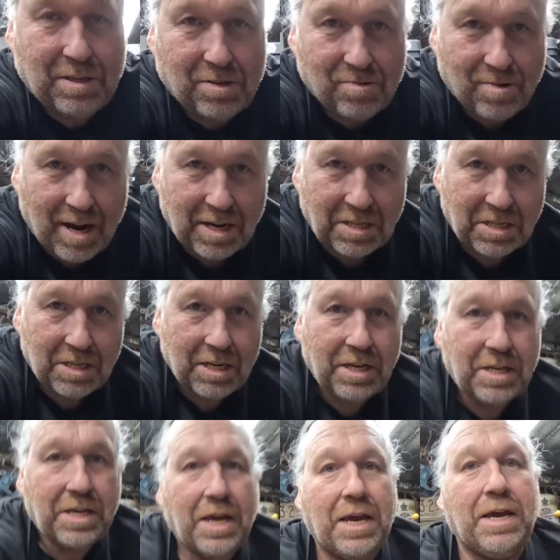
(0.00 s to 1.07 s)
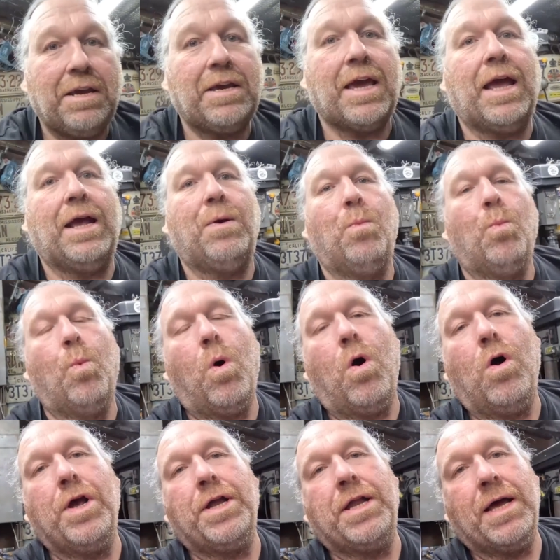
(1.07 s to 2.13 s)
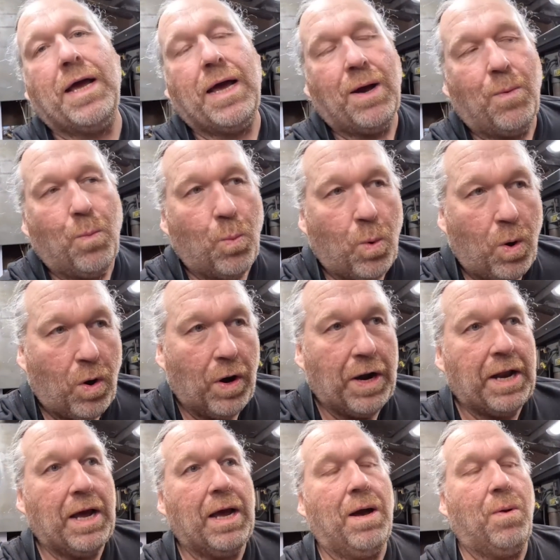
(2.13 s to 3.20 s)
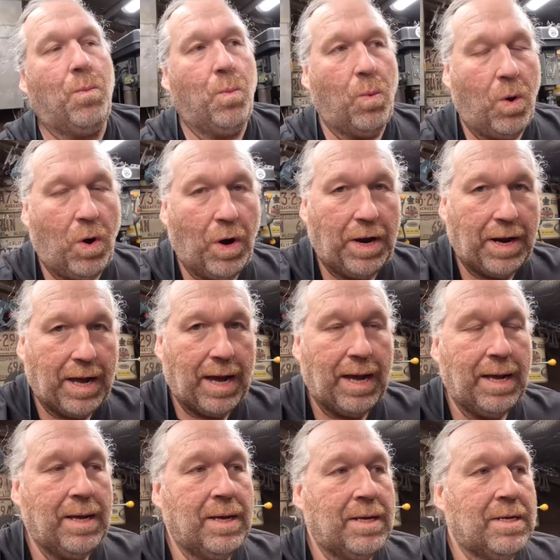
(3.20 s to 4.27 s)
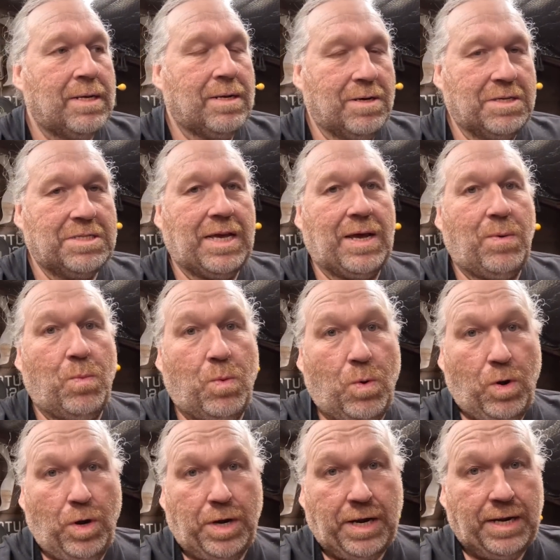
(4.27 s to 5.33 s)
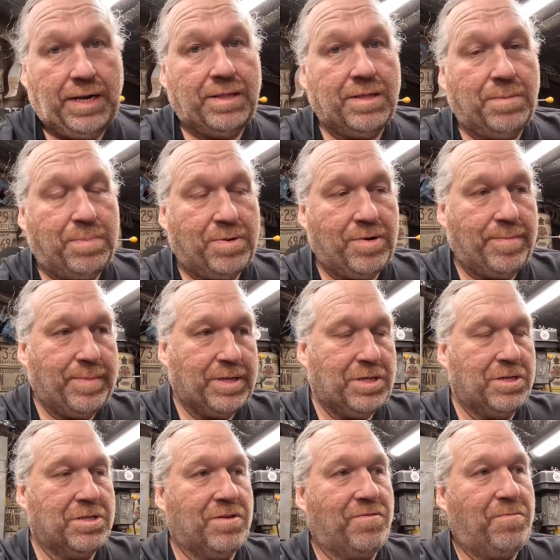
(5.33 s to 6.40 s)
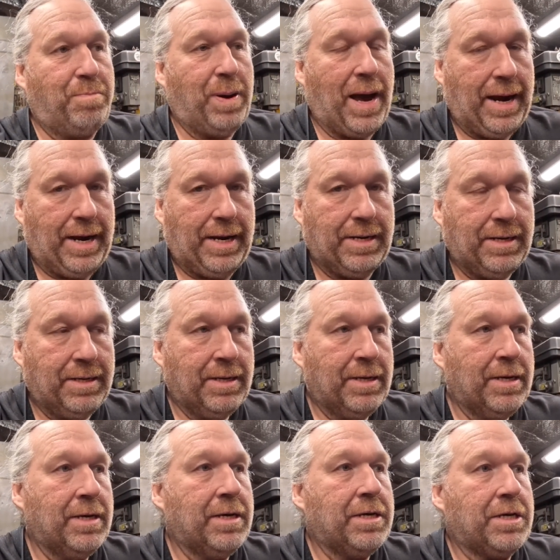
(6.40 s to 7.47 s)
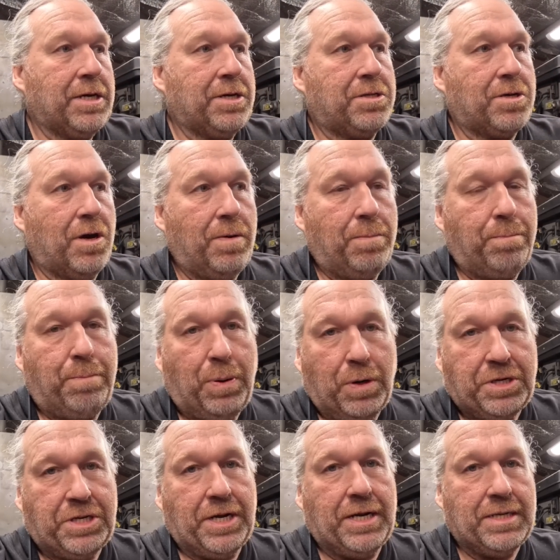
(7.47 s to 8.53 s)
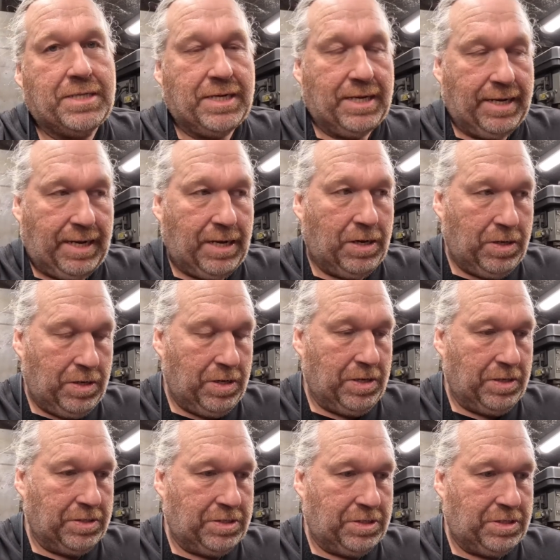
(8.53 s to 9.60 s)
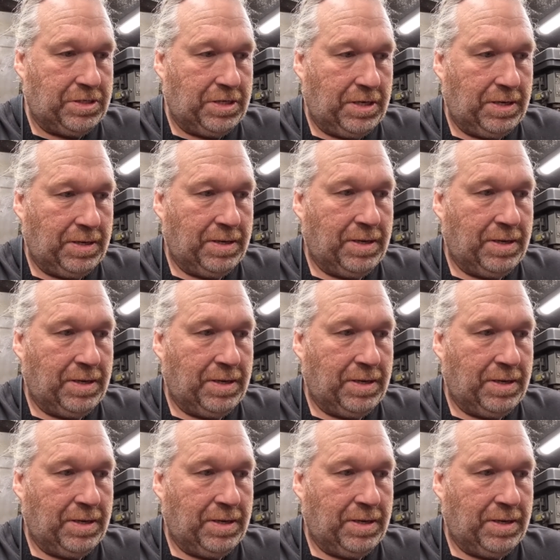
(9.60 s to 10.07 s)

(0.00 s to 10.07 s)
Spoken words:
gradually keep getting wider and wider and wider. Like I say, working in the perimeters of pain. You don't push it till it hurts.